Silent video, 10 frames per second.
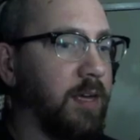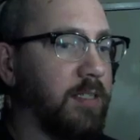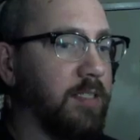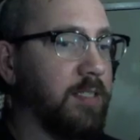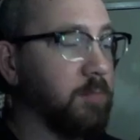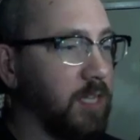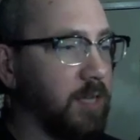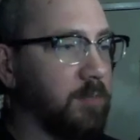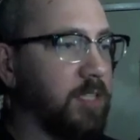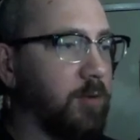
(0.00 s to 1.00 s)

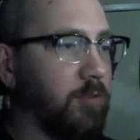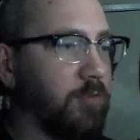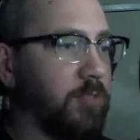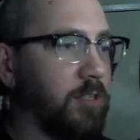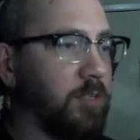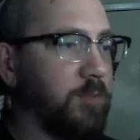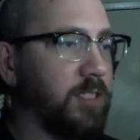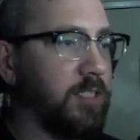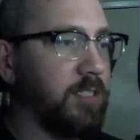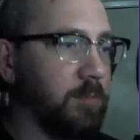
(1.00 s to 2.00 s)
Sometimes they were from tournaments.
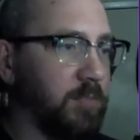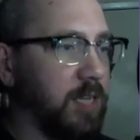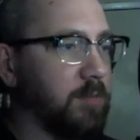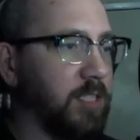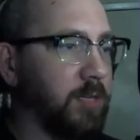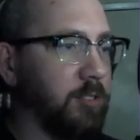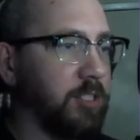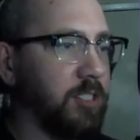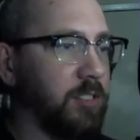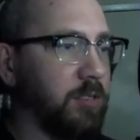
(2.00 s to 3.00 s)
Sometimes they were
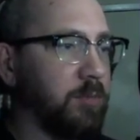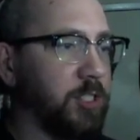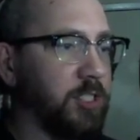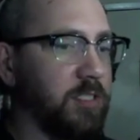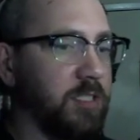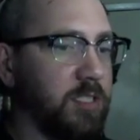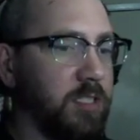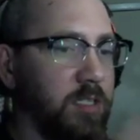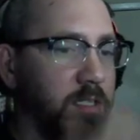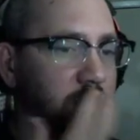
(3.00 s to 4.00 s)
just skirmishes.
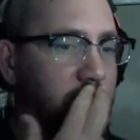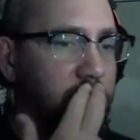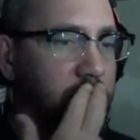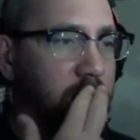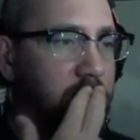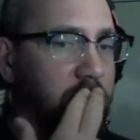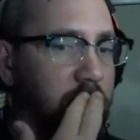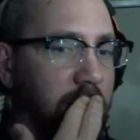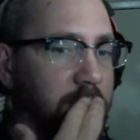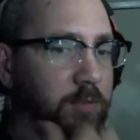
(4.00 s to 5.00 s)

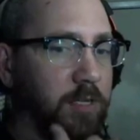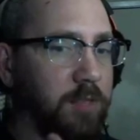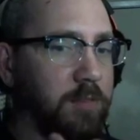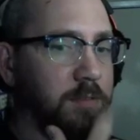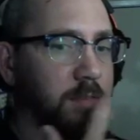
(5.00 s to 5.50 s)
I don't know.